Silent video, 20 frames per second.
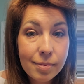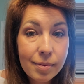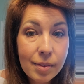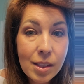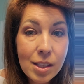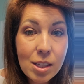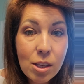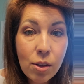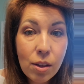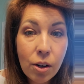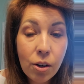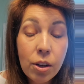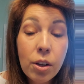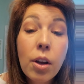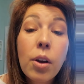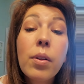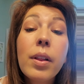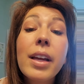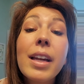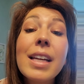So there you
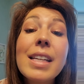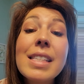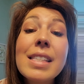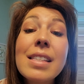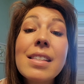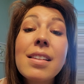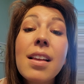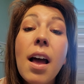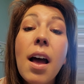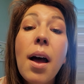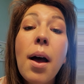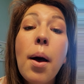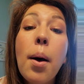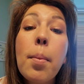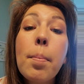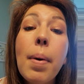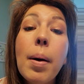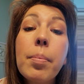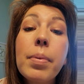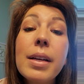go, ladies.
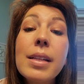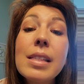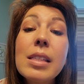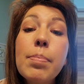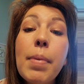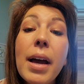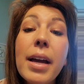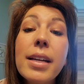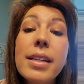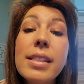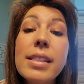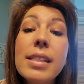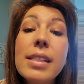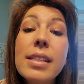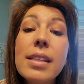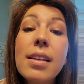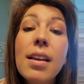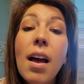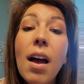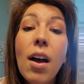Pumpkin spice
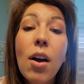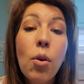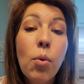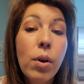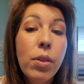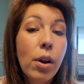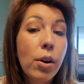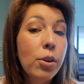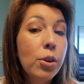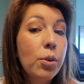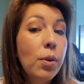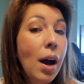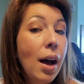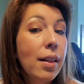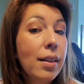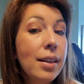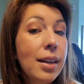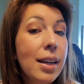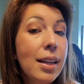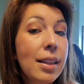with our new
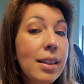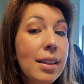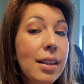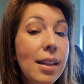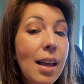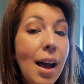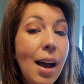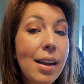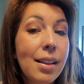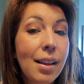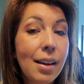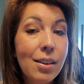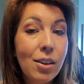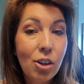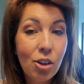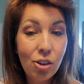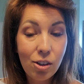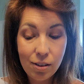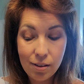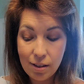holiday
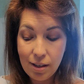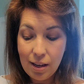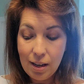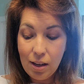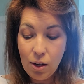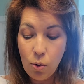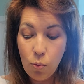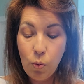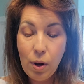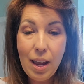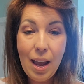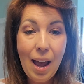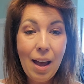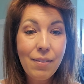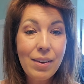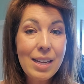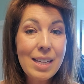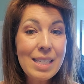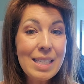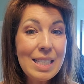eyeliner. We have
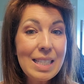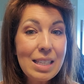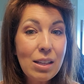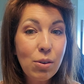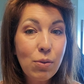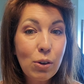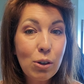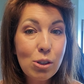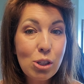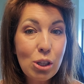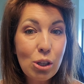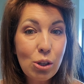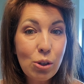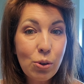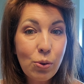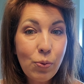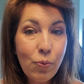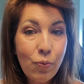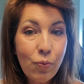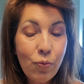it in silver
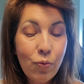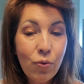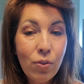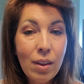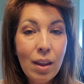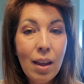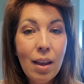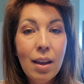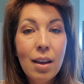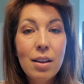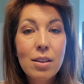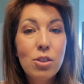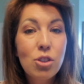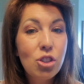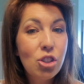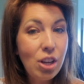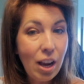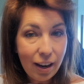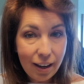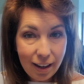too.
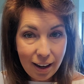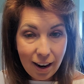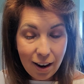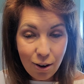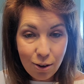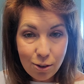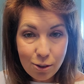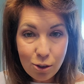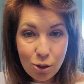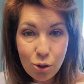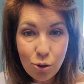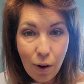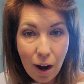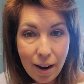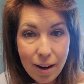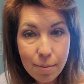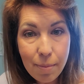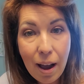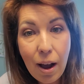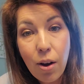Check it out, try
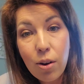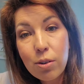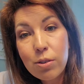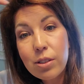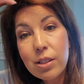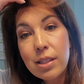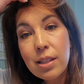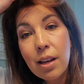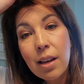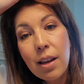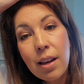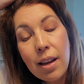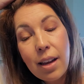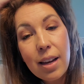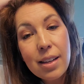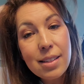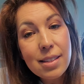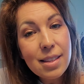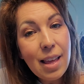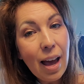them out.
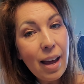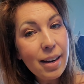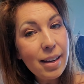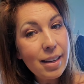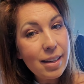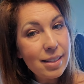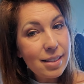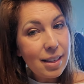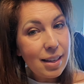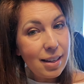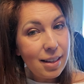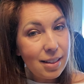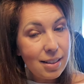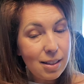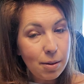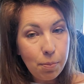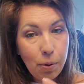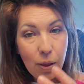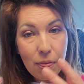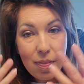It's that easy to
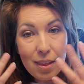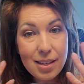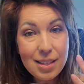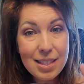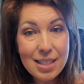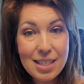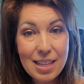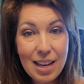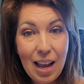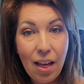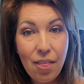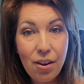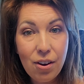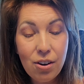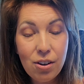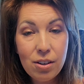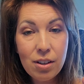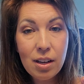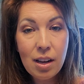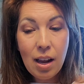put this
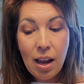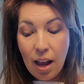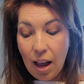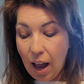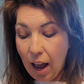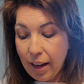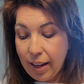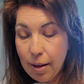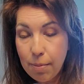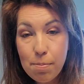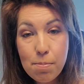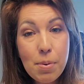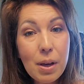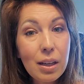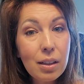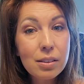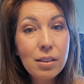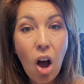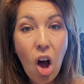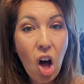together. I can
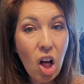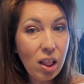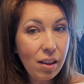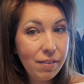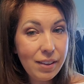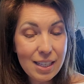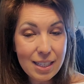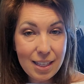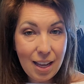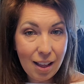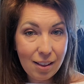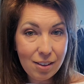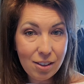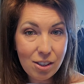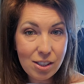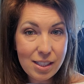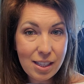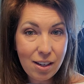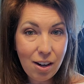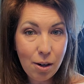build all of these
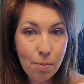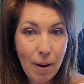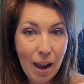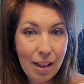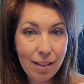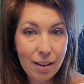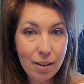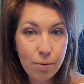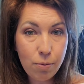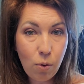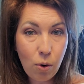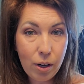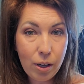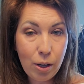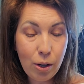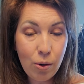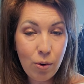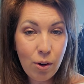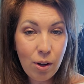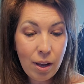colors in our palette for
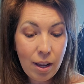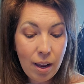you